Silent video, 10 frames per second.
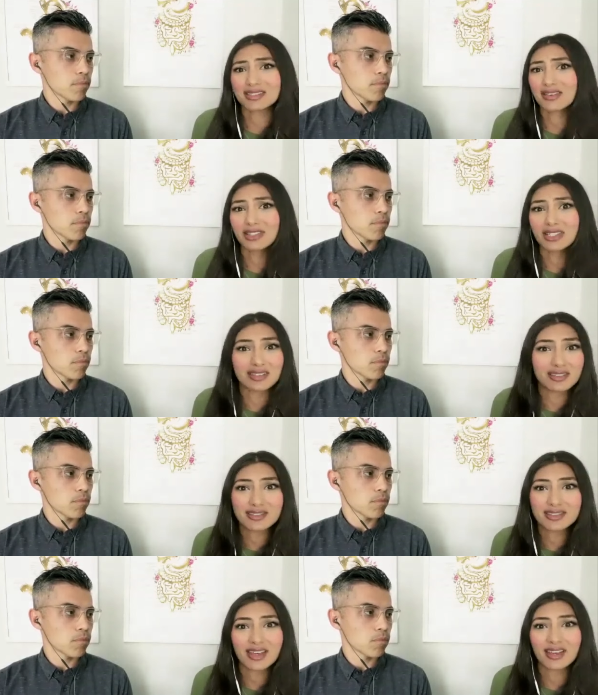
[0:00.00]
Speaker 1: seven
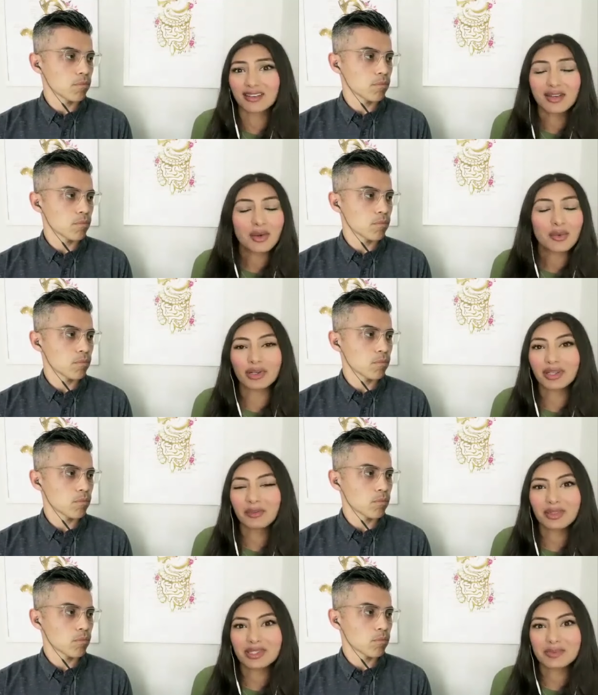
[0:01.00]
years. And working
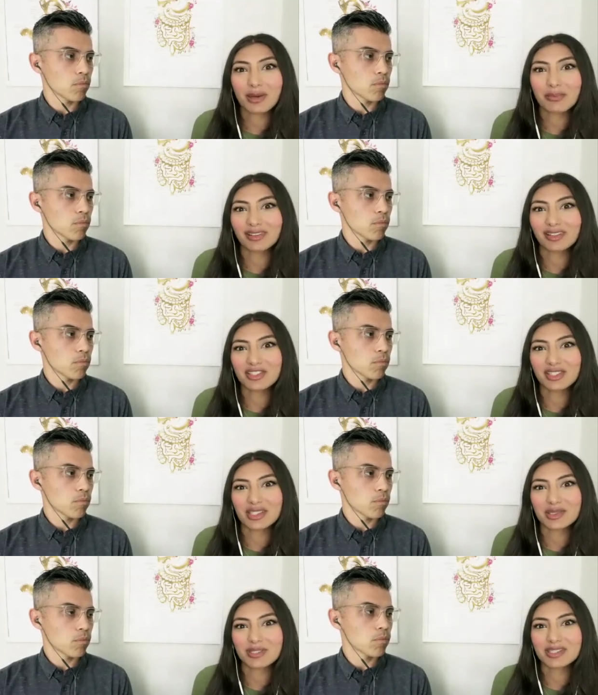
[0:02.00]
with this population
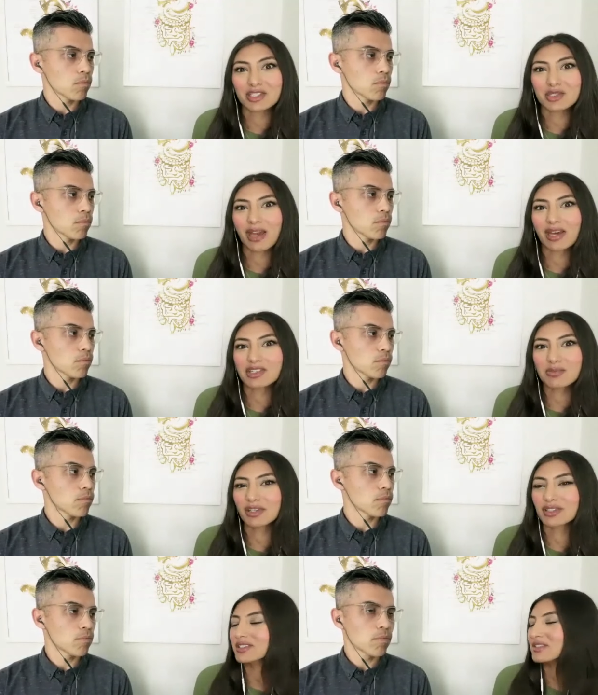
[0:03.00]
has been such a passion
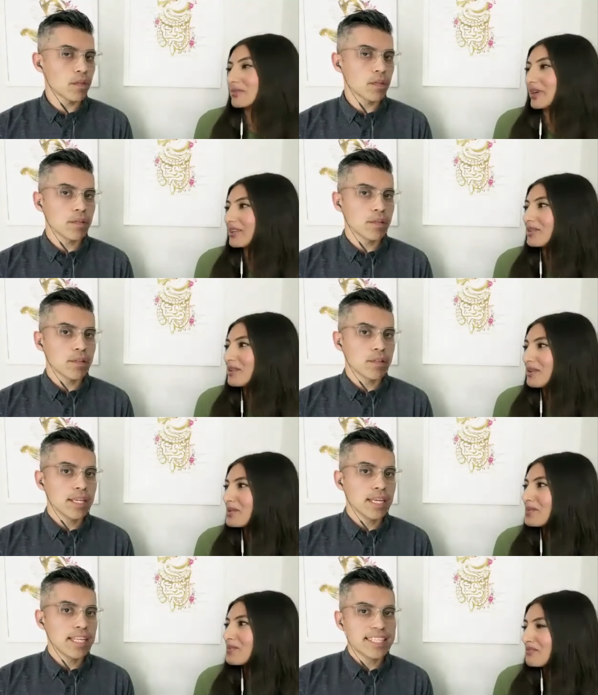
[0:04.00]
project of mine
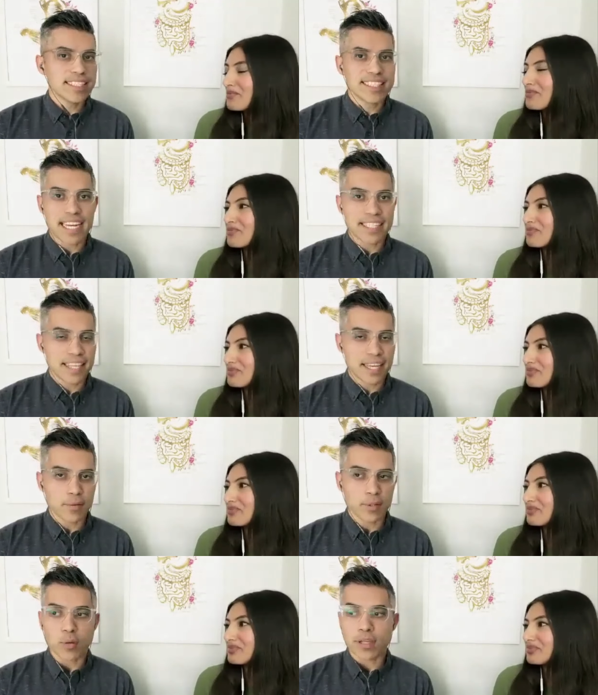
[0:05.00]
Speaker 2: and then to add to that
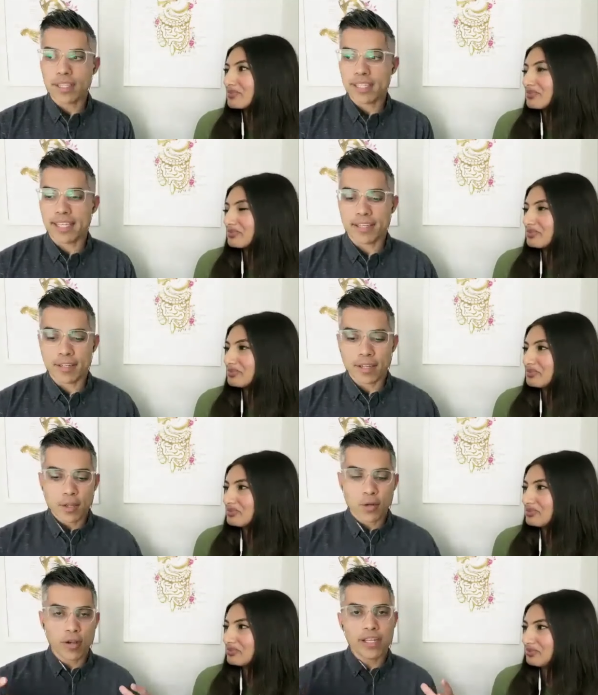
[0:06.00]
really quickly, then
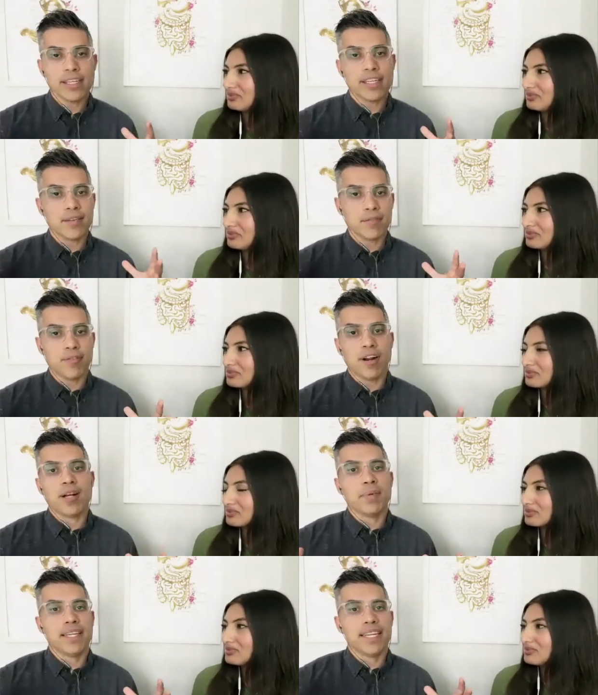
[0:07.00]
creating an
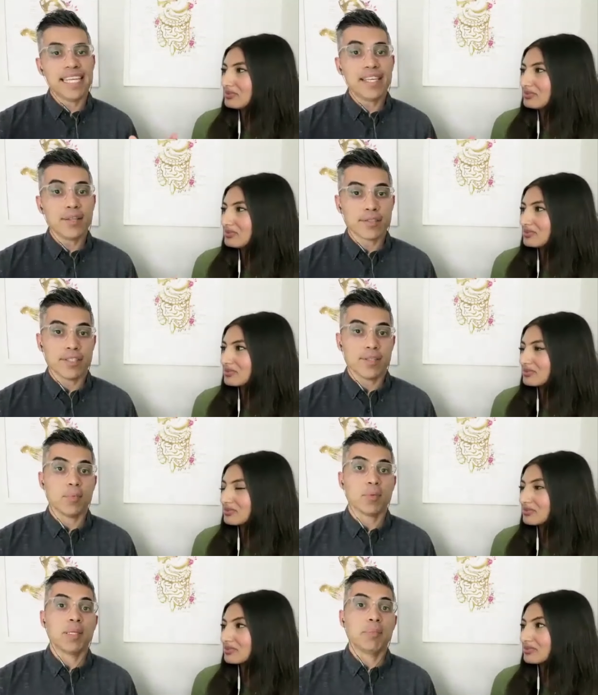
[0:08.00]
environment, an ecosystem
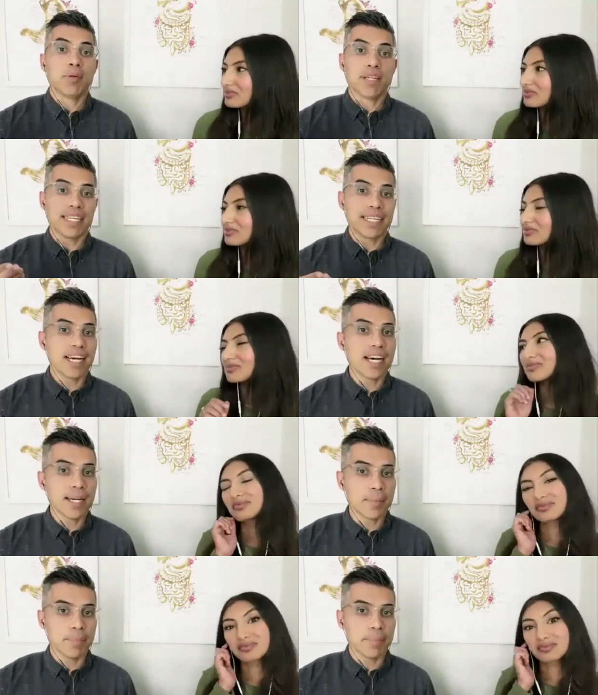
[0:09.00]
where people can
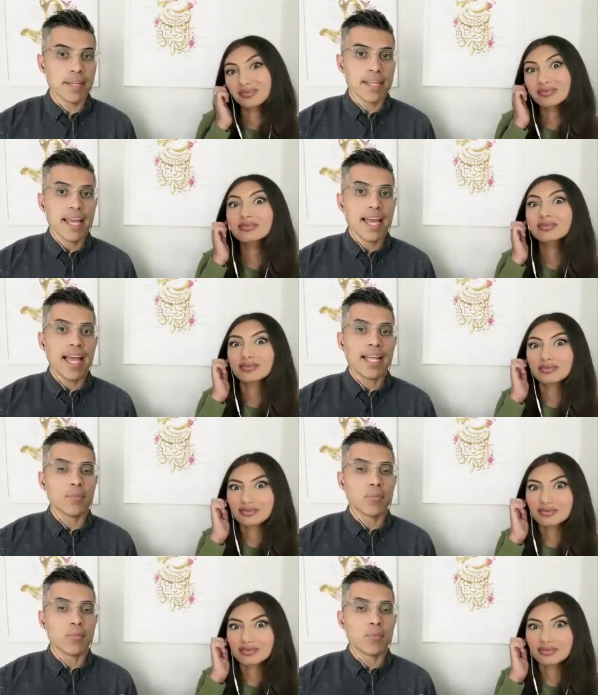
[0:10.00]
come
Speaker 1: mm-hmm. and